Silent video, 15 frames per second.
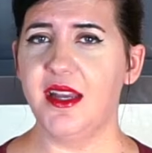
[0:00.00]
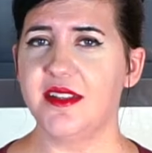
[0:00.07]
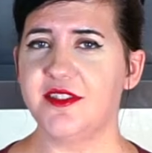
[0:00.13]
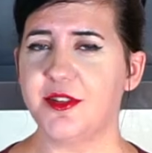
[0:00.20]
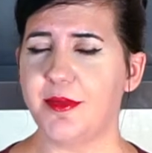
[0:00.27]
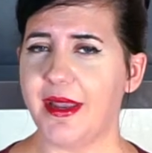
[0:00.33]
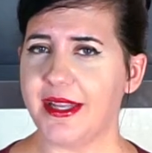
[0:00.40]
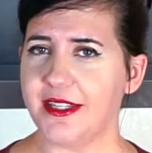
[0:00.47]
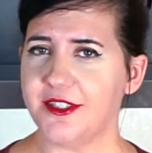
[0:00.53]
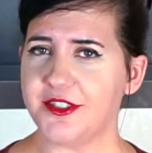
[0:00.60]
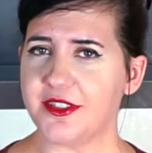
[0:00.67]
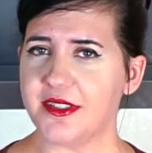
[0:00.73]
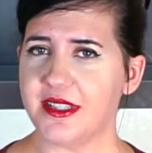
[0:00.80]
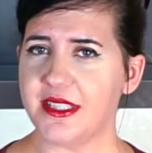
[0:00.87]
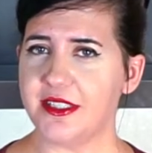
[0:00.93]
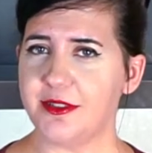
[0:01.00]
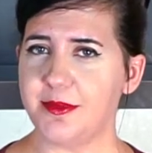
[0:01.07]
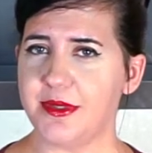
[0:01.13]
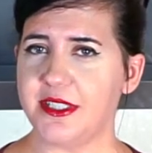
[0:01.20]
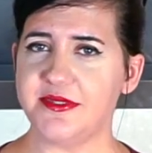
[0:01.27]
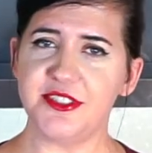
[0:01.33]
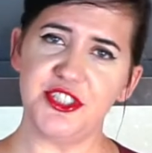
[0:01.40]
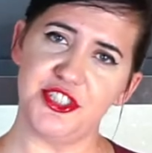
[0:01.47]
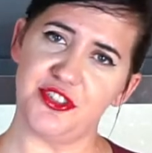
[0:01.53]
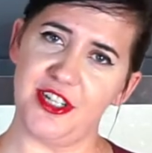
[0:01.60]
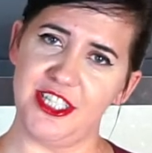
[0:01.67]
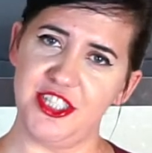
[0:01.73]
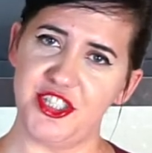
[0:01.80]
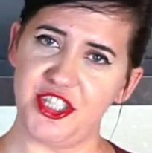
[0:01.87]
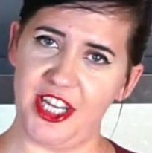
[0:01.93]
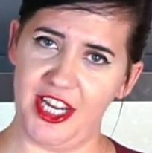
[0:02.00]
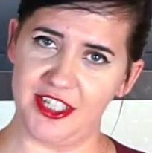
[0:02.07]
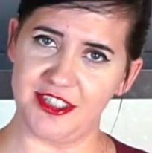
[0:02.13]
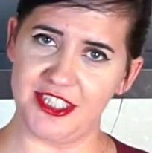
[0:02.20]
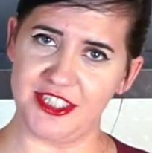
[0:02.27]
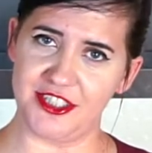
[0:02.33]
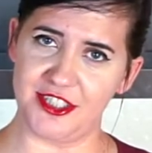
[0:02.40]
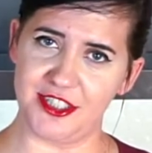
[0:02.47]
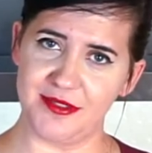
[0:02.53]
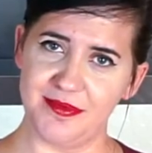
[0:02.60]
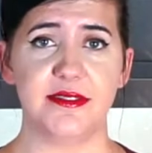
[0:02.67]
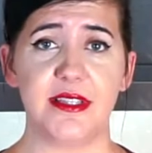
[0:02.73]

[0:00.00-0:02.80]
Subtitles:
tomatoes are a little bit of a strange character.